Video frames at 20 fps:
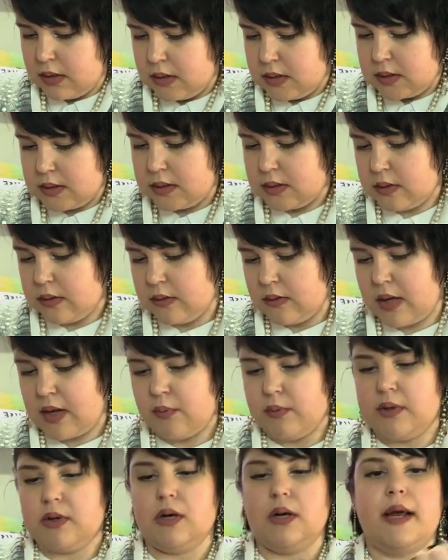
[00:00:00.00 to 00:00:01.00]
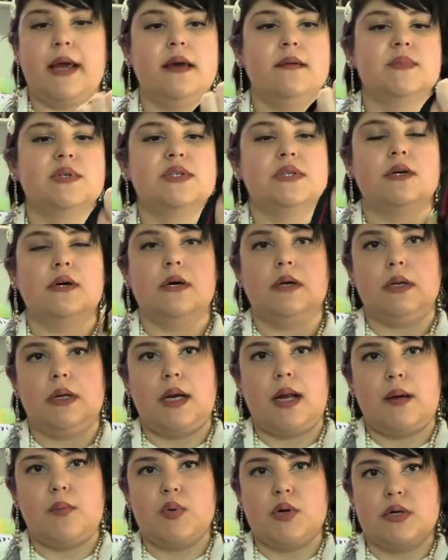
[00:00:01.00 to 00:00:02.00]
So I went on Amazon
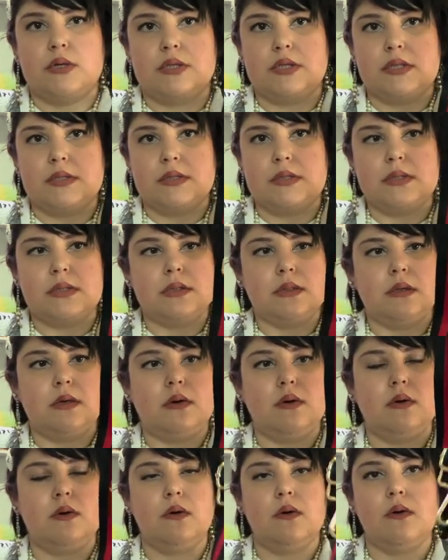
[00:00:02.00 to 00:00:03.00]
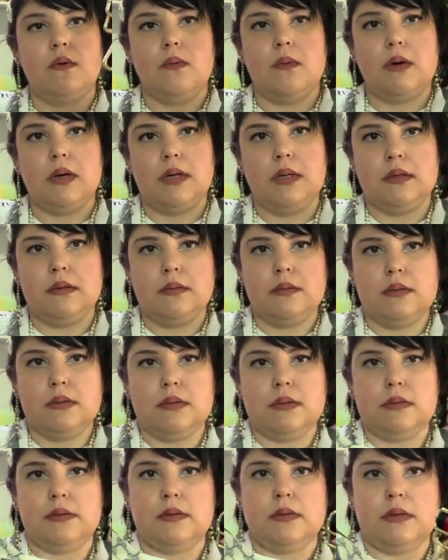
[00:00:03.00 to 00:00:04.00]
and I purchased one
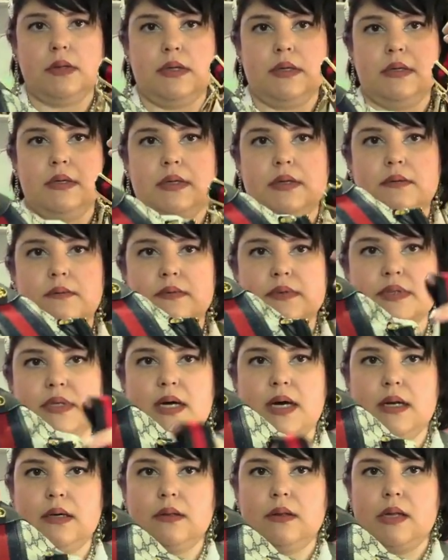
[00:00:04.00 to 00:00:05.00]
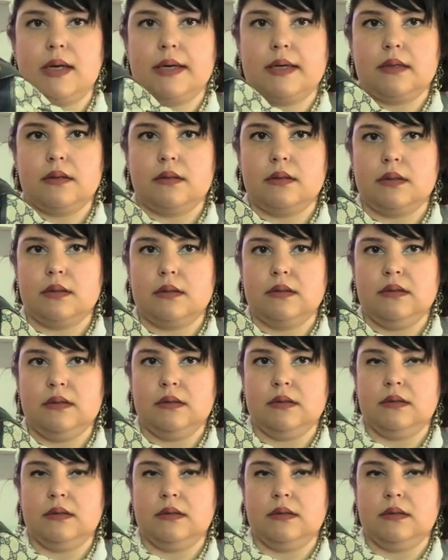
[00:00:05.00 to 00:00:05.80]
that was kind of like the